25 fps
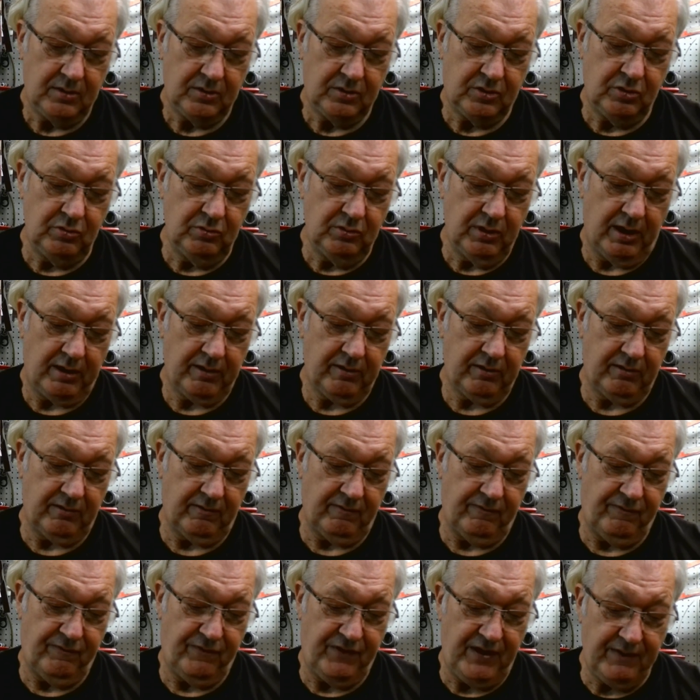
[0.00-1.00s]

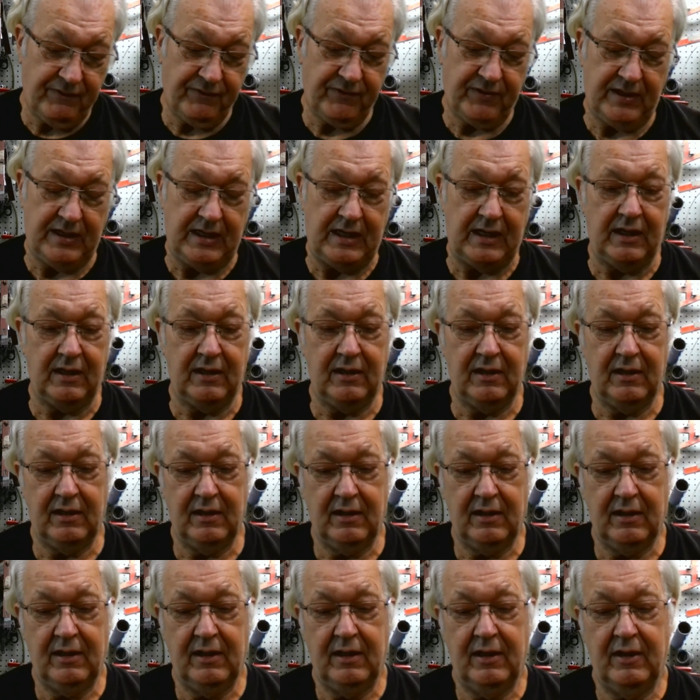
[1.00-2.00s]
250
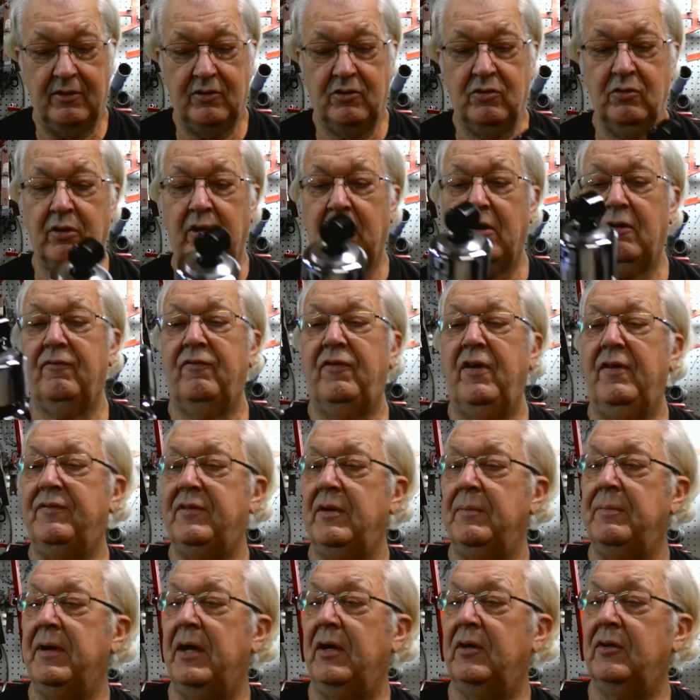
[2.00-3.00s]

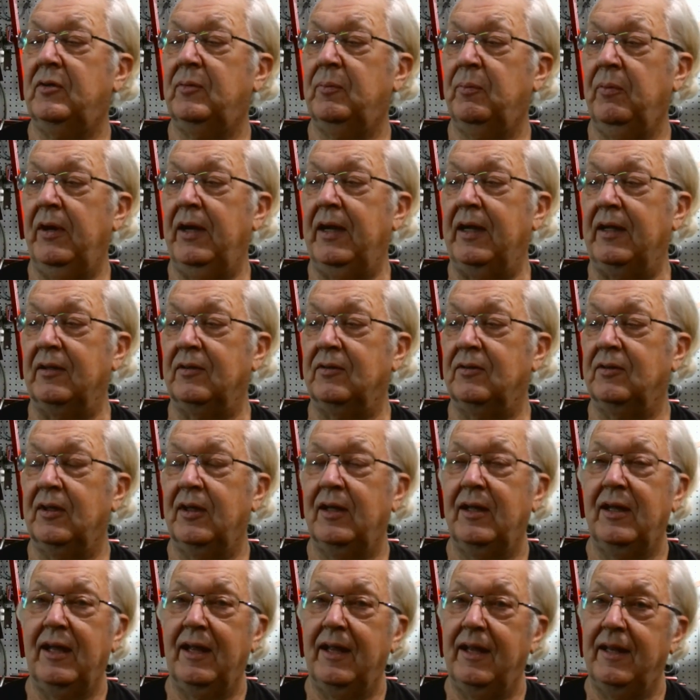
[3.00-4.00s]
pound springs.
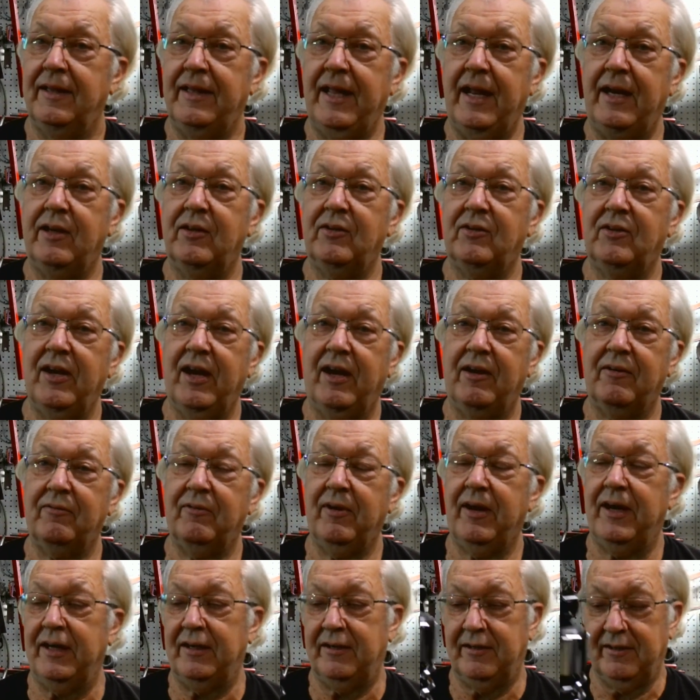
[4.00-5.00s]
That is not
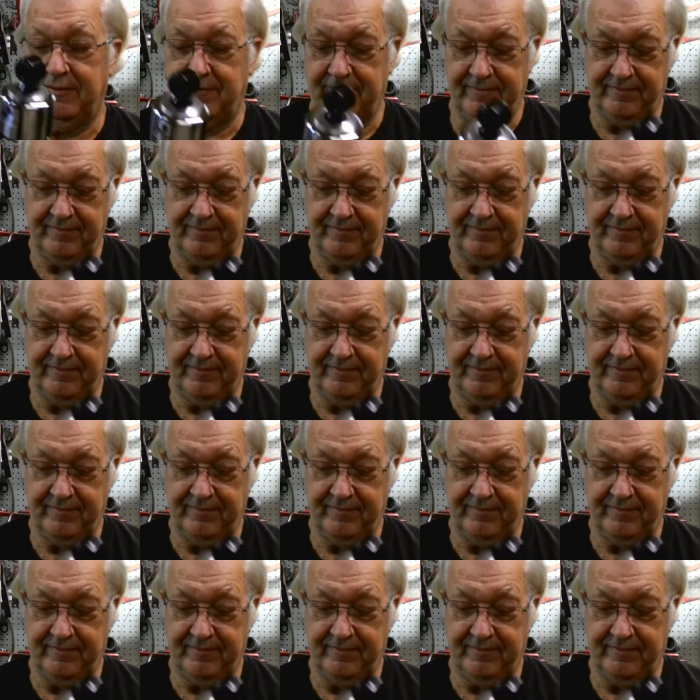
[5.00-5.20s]
right.